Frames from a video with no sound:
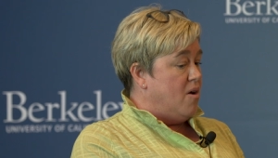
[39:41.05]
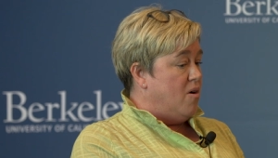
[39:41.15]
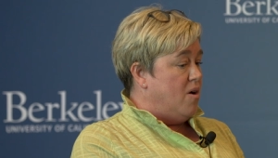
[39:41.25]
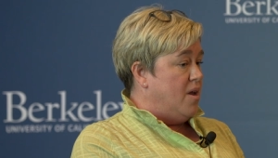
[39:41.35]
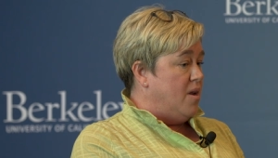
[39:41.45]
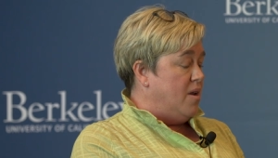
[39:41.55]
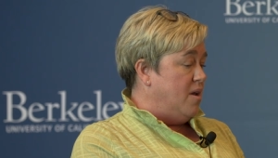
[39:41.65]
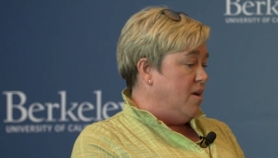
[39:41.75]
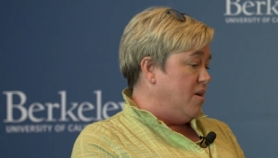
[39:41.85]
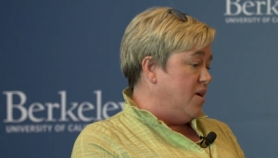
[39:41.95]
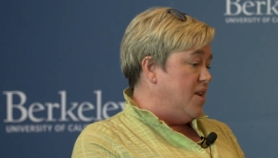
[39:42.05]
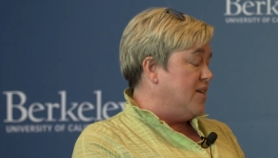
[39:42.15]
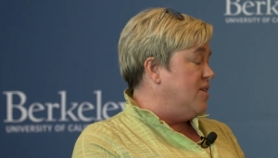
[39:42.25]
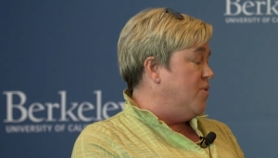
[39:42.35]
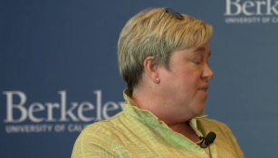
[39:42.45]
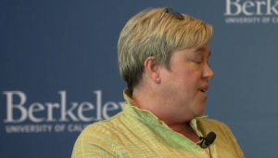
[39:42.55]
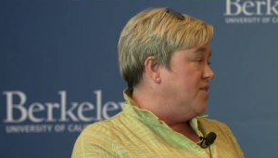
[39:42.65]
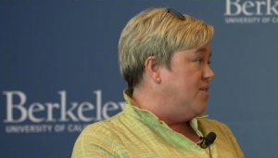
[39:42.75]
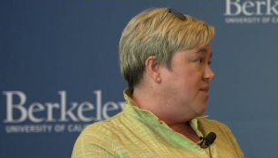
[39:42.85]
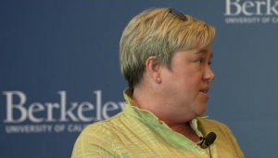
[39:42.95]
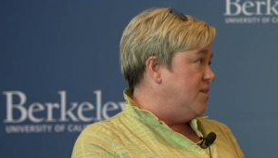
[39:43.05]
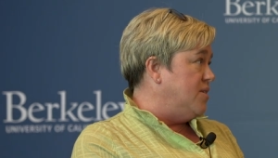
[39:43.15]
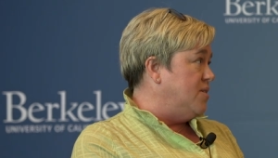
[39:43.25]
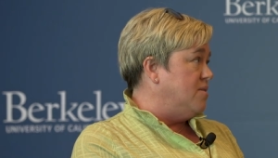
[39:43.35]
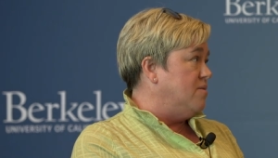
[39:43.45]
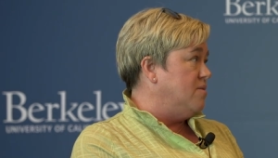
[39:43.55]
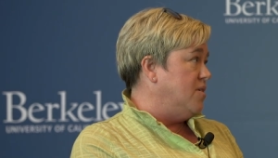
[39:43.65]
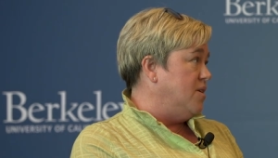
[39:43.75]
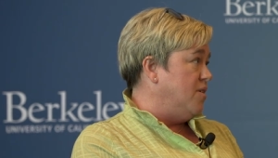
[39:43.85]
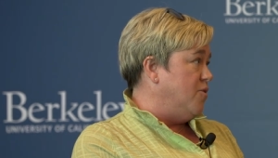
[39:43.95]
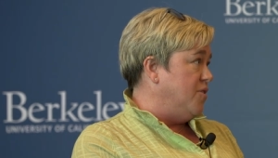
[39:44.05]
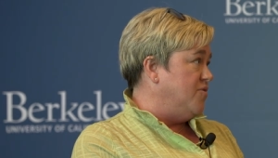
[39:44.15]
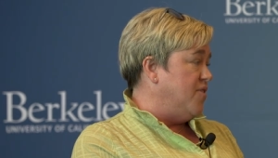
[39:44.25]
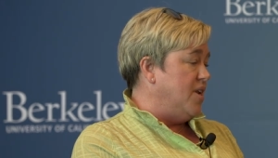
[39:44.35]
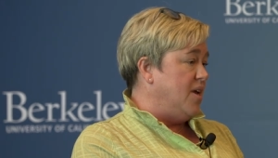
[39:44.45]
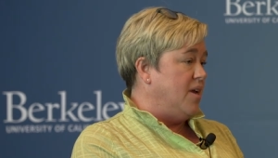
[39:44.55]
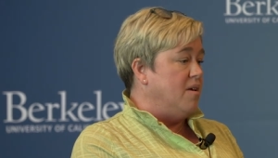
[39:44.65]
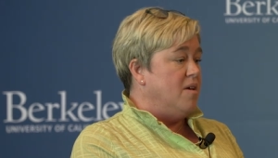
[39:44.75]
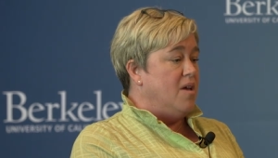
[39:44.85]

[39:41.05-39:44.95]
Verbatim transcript: on connecting with agencies to increase funding